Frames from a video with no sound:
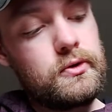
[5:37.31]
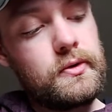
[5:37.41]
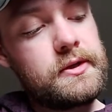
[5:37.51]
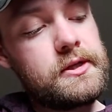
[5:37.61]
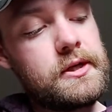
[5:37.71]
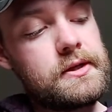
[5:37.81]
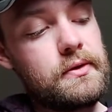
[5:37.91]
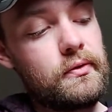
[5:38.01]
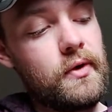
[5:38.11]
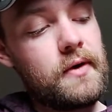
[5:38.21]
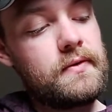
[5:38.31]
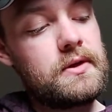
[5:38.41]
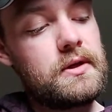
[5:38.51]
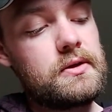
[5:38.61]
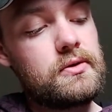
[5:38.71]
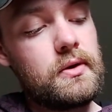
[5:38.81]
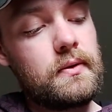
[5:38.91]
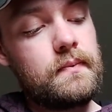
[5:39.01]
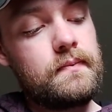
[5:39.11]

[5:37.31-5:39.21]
our 6th fret of the D string.